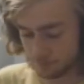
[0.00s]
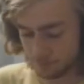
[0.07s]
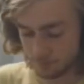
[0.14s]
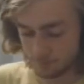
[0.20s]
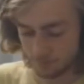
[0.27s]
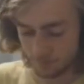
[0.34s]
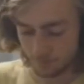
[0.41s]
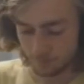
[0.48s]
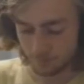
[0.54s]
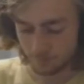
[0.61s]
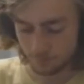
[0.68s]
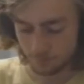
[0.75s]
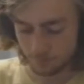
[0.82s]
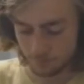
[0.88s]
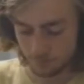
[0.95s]

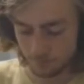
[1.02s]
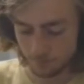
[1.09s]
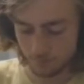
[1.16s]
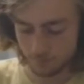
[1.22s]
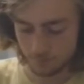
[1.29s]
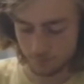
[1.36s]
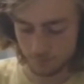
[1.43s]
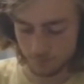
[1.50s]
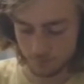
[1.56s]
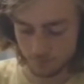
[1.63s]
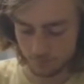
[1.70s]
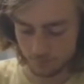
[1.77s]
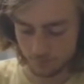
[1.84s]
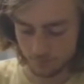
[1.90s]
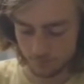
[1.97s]

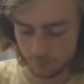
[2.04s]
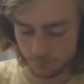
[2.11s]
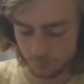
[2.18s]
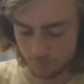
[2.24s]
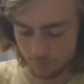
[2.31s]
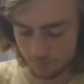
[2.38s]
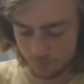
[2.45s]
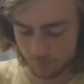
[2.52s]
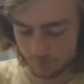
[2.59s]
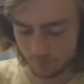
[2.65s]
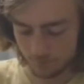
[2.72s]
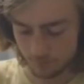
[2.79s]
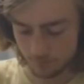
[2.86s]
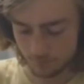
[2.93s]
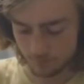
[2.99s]

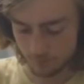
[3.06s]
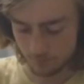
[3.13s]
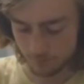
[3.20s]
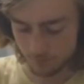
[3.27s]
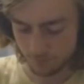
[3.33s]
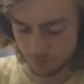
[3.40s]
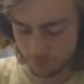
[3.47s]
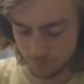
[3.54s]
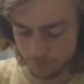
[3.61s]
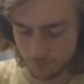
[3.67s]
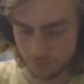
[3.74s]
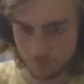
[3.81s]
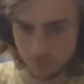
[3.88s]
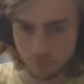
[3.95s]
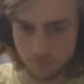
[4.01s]

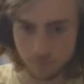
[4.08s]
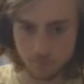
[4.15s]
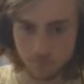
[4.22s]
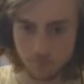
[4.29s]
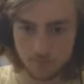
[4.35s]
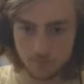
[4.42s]
(silent)